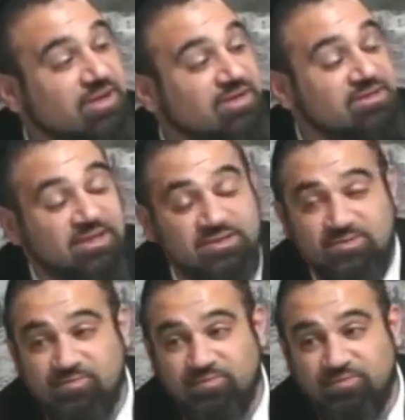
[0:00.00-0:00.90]
king
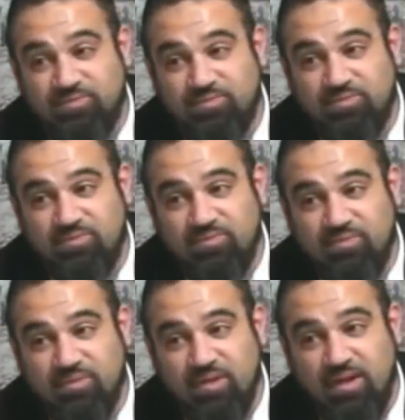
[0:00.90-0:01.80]
says,
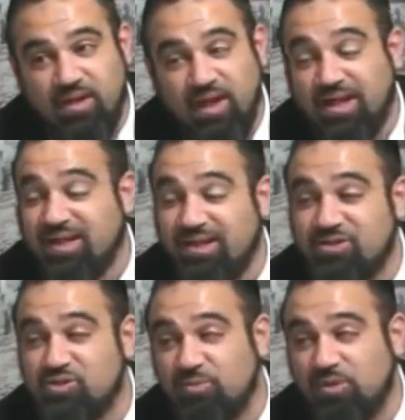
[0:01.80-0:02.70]
I can
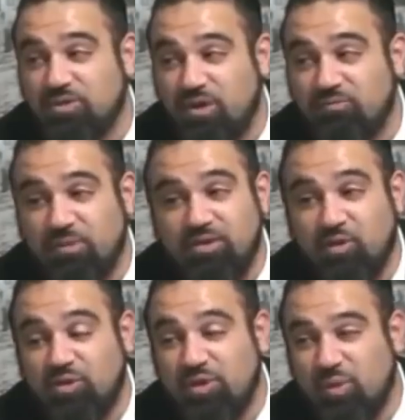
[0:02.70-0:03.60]
get you both off, but
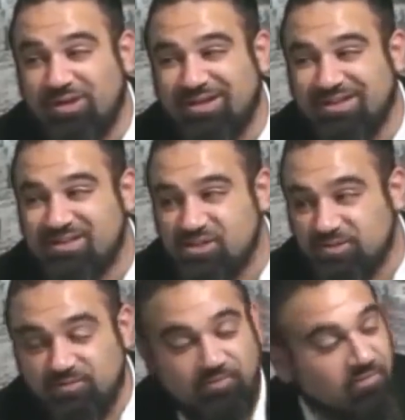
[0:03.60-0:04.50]
under only one
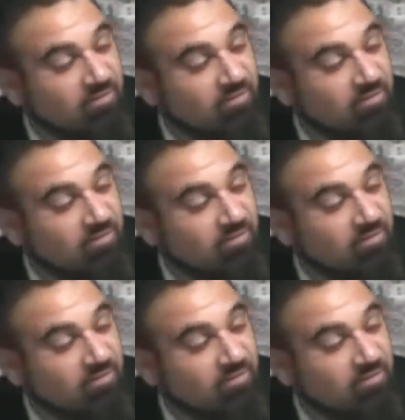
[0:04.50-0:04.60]
condition.